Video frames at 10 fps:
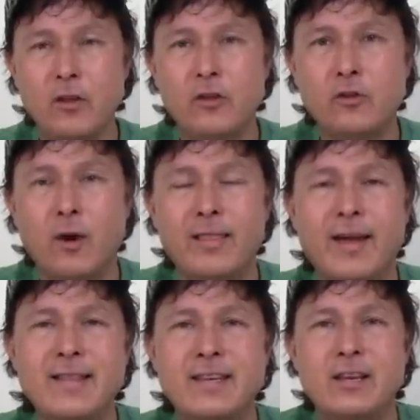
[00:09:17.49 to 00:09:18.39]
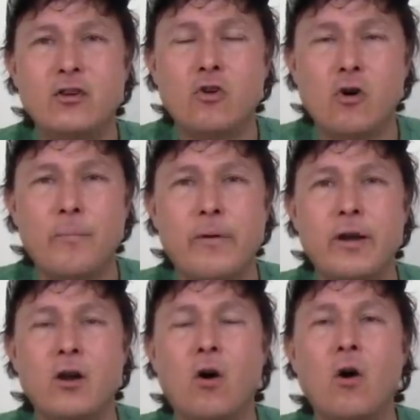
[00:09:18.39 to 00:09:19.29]
So I like to
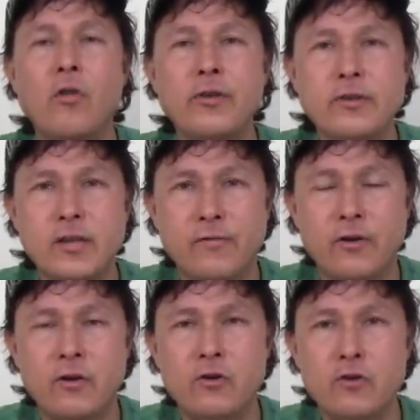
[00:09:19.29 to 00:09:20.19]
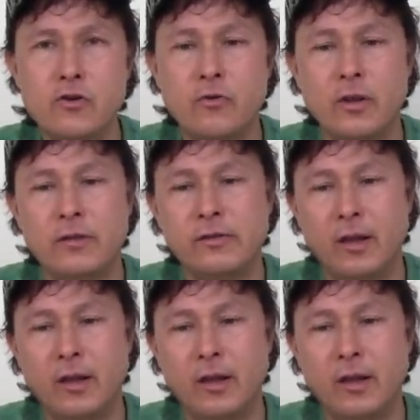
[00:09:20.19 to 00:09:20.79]
incorporate all these different nutrients,